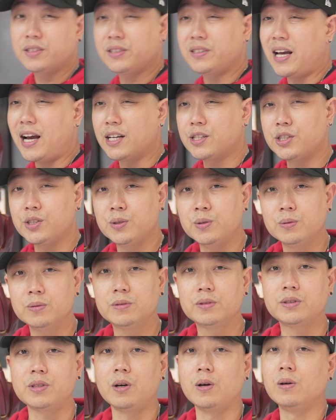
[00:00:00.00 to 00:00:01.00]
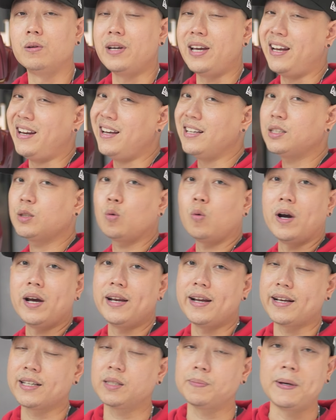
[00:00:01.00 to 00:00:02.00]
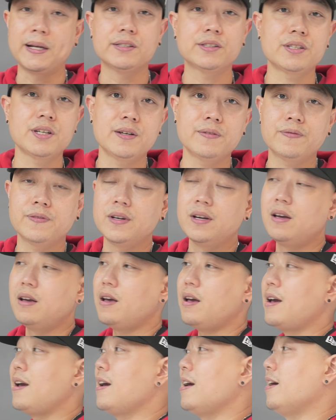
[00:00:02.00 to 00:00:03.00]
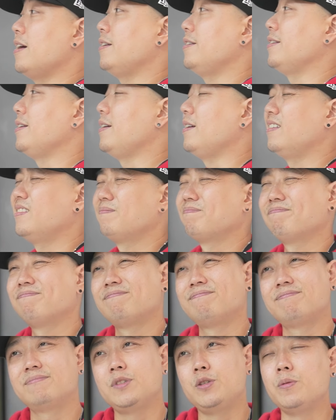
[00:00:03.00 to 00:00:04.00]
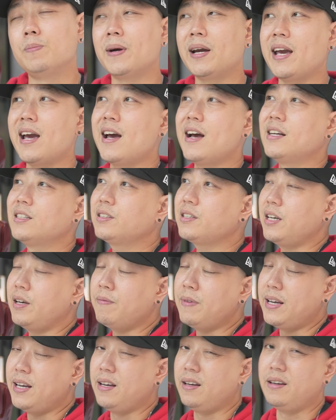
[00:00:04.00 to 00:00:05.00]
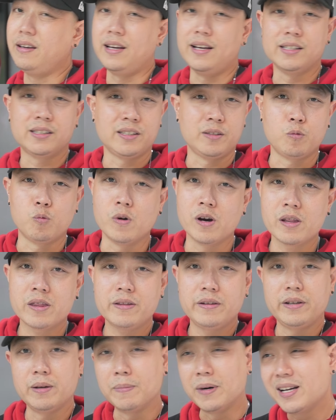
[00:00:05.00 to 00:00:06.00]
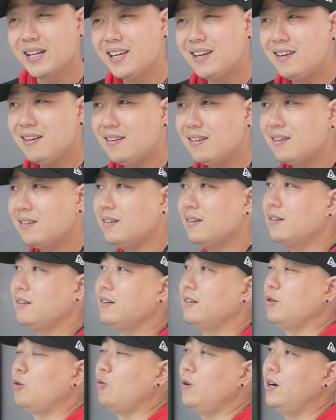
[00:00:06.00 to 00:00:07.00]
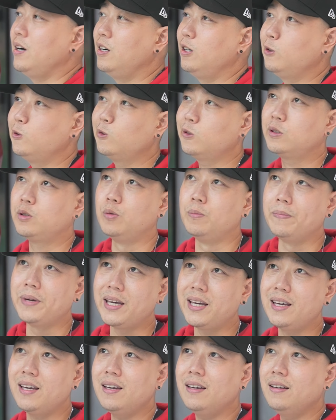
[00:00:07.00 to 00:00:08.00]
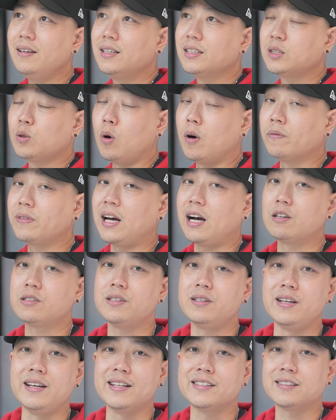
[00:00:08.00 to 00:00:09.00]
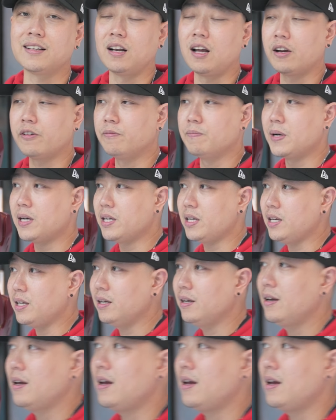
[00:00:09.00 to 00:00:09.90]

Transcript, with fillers: statue, so it is quite expensive, and you might ask, is it worth the money? Well, to me, $12,000 is a lot of money,